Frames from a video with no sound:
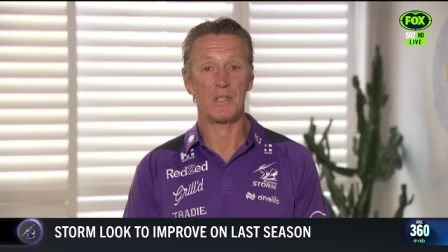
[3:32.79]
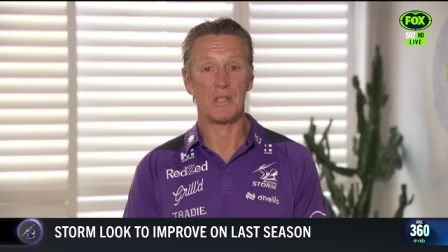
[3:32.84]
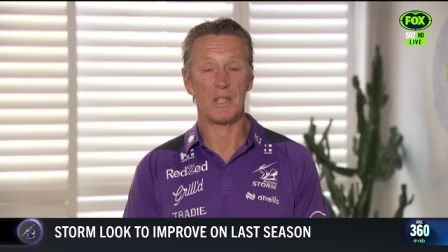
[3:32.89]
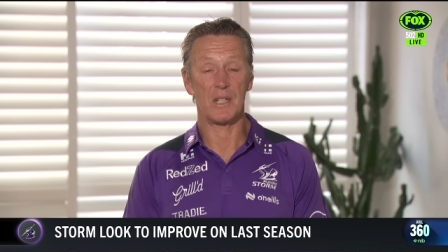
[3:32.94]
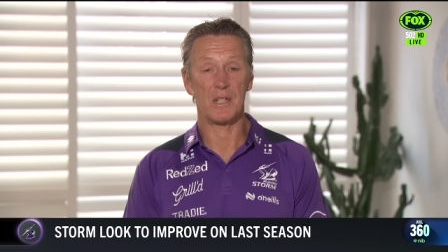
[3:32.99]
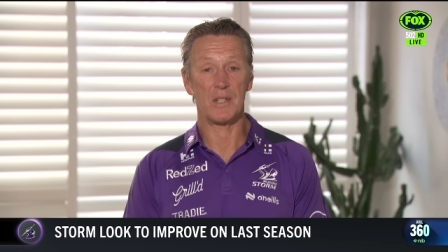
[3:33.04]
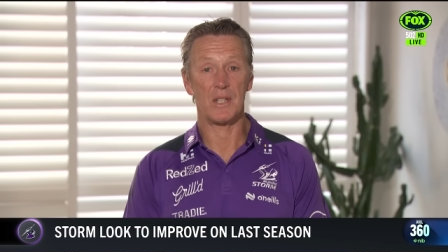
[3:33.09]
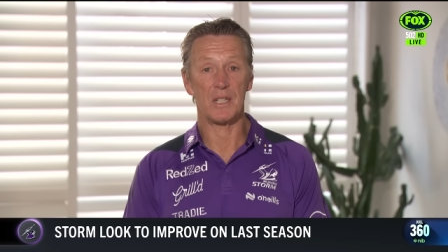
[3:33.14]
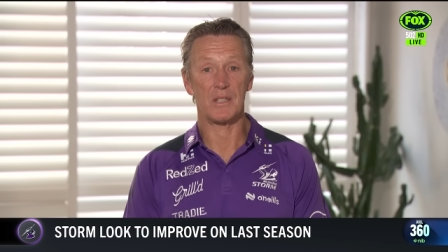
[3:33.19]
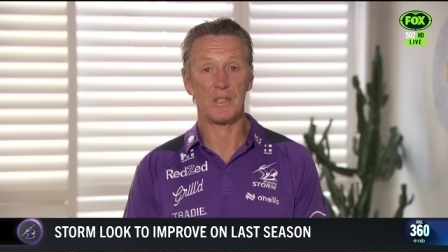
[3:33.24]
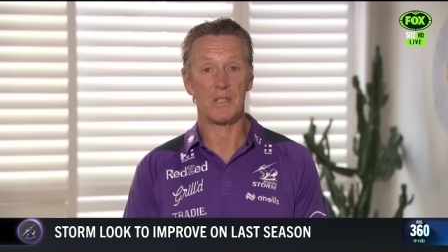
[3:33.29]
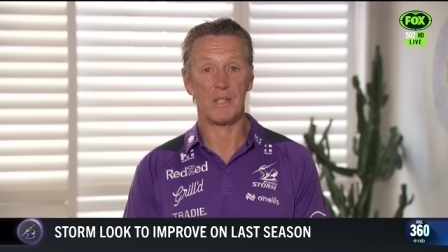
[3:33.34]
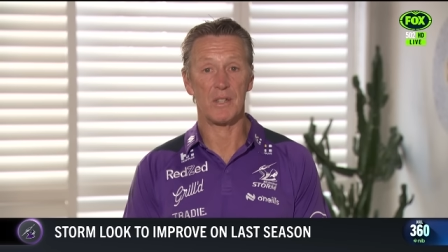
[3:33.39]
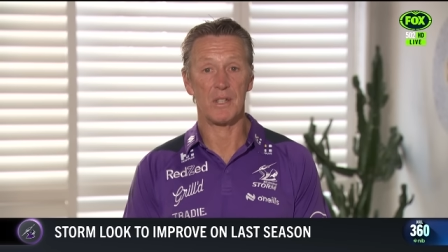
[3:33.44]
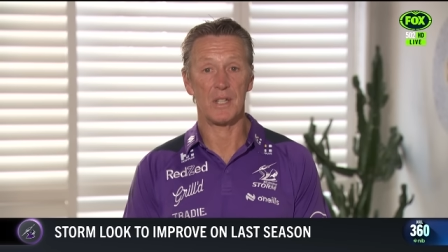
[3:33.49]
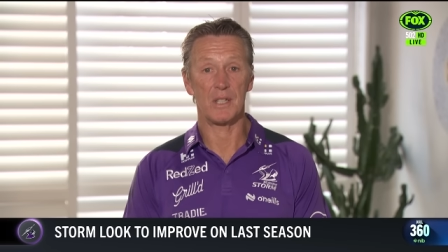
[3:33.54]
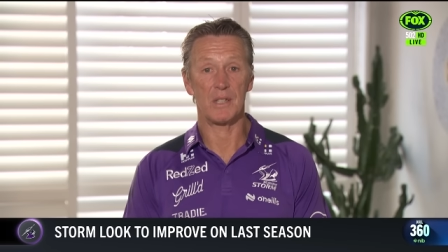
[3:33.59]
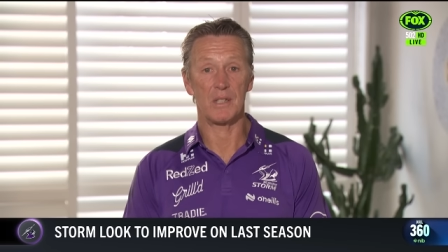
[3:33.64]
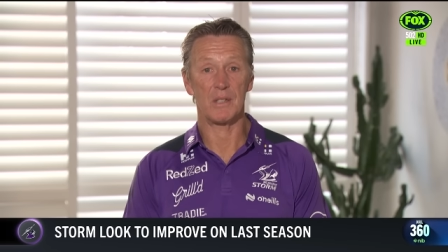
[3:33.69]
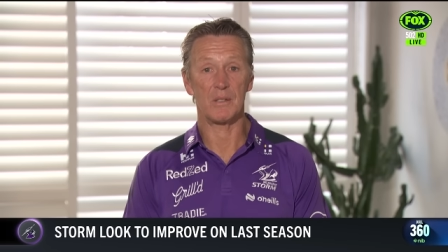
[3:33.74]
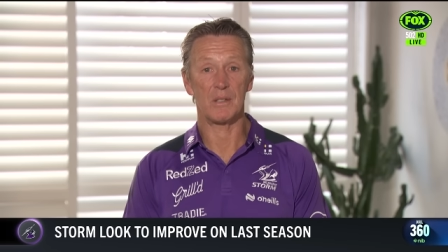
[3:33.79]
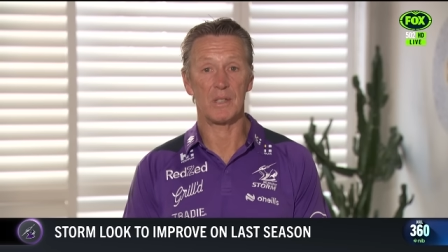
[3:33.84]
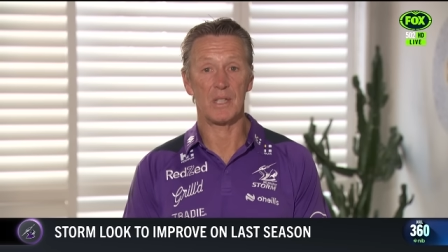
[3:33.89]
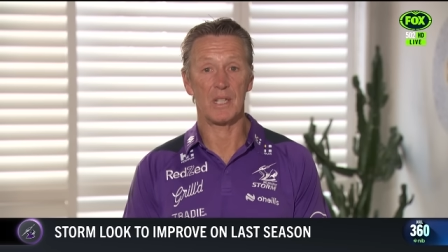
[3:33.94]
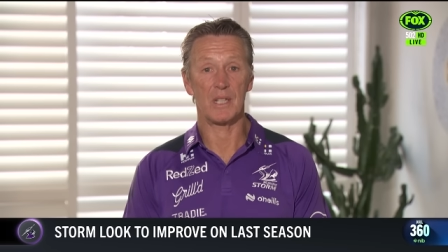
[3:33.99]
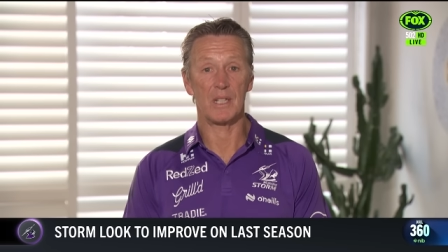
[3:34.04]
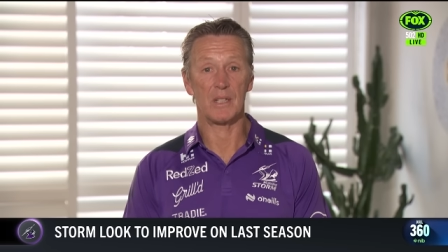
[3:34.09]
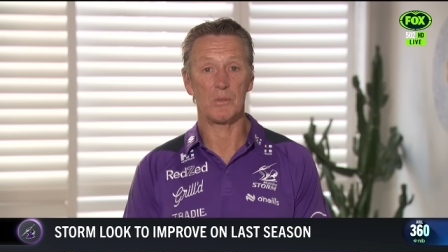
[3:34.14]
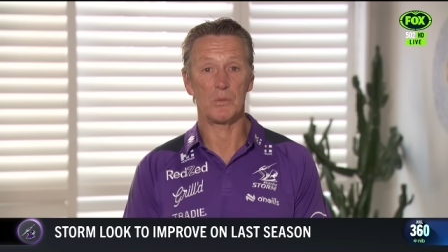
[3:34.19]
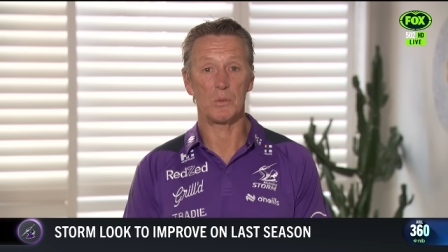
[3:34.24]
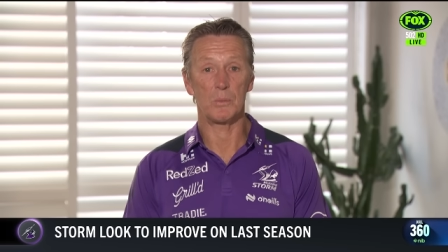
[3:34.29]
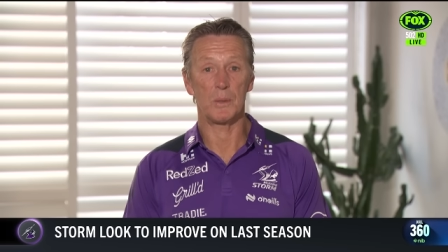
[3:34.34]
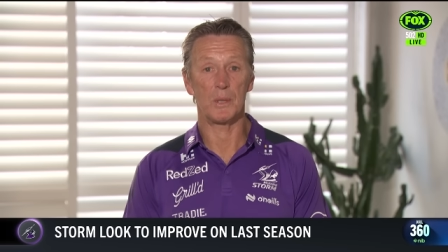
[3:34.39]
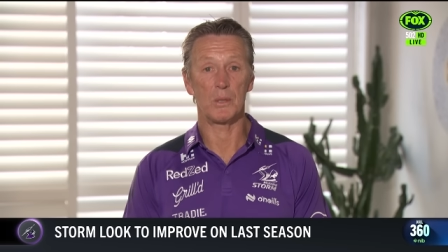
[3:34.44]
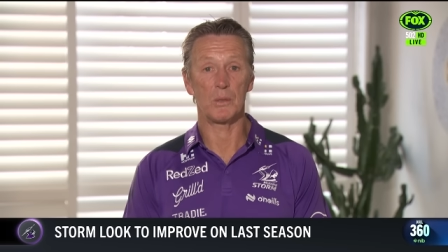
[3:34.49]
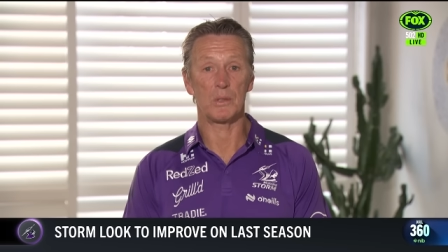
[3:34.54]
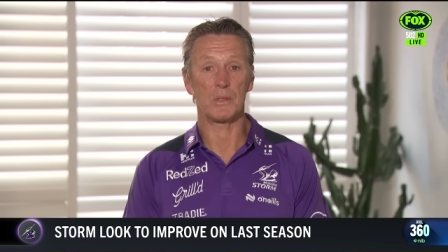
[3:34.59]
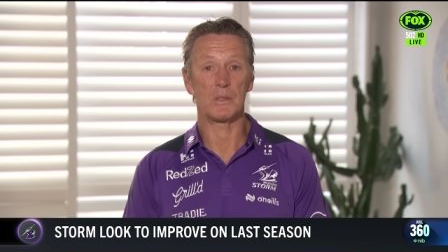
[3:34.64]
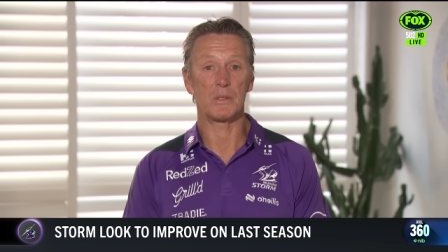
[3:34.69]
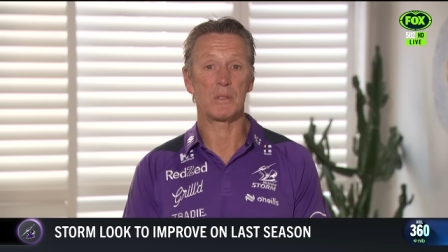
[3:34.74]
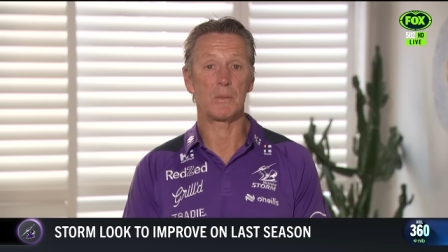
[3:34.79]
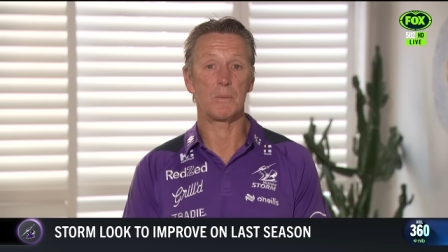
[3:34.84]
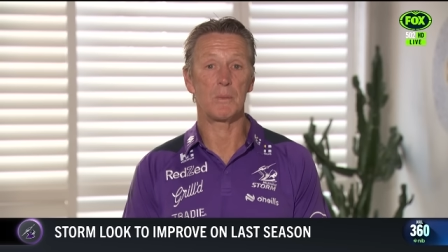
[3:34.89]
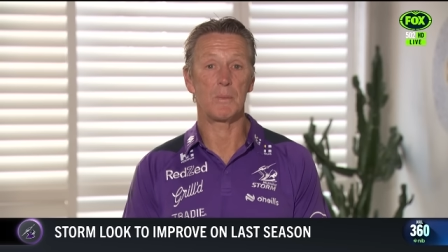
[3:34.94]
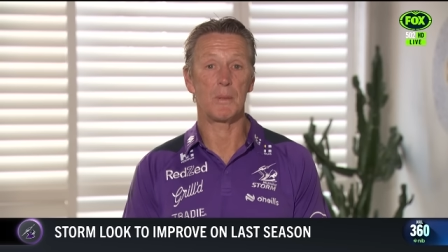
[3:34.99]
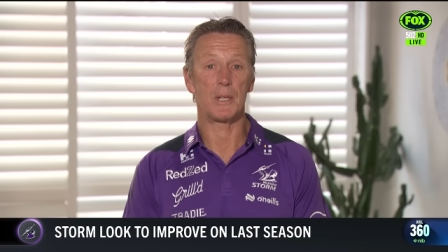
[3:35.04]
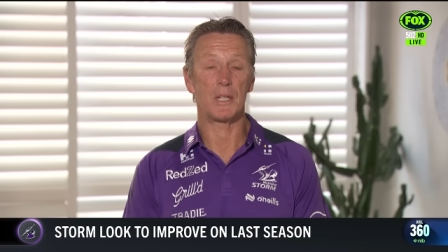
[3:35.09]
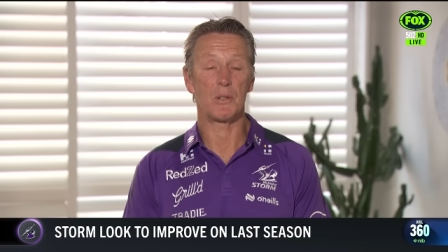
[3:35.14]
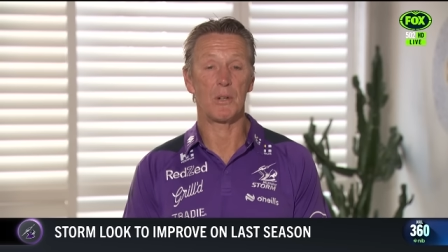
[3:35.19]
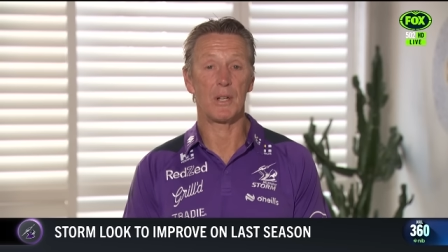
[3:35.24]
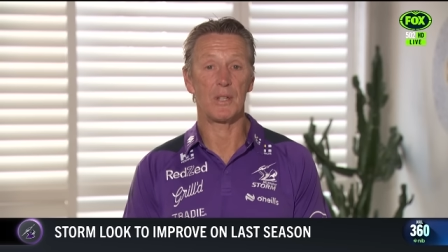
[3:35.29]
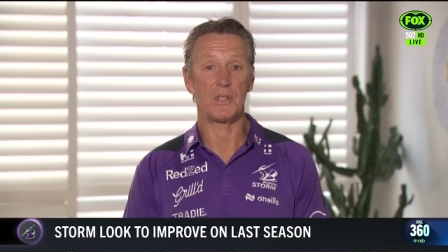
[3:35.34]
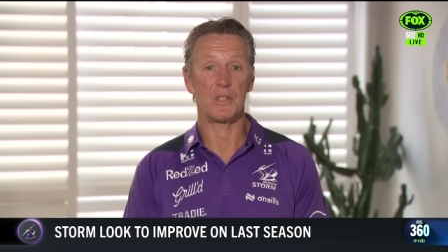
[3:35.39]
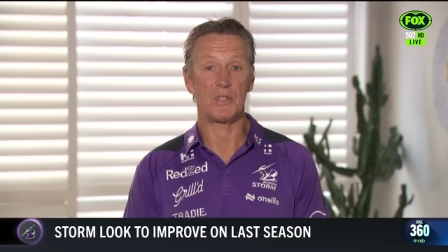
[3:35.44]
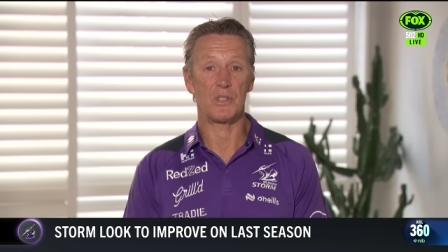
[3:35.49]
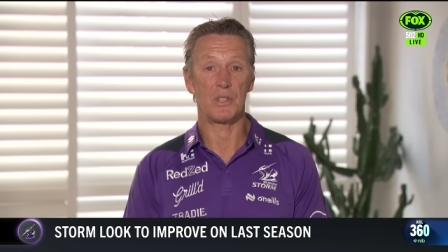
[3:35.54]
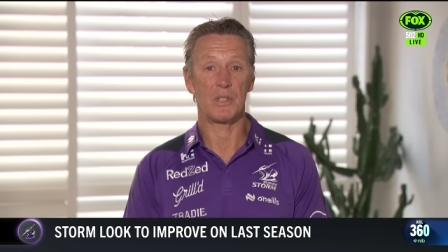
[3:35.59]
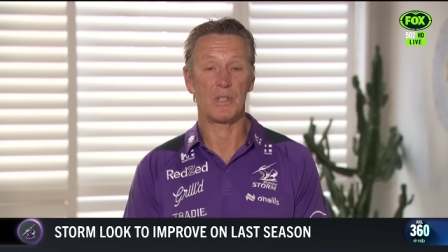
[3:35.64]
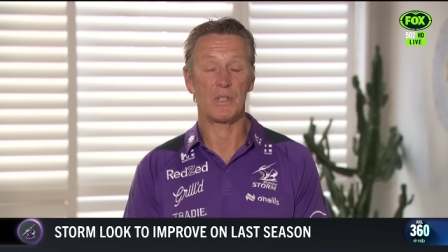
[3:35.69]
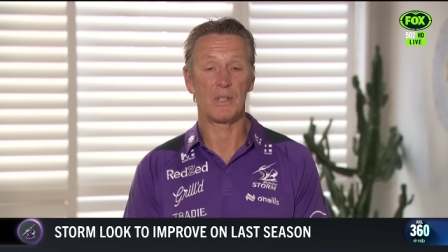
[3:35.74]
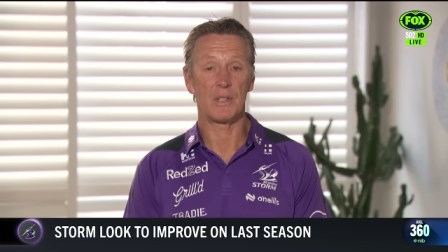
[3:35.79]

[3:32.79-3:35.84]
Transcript: so that's the thing that uh, we'll be looking to be better at this year.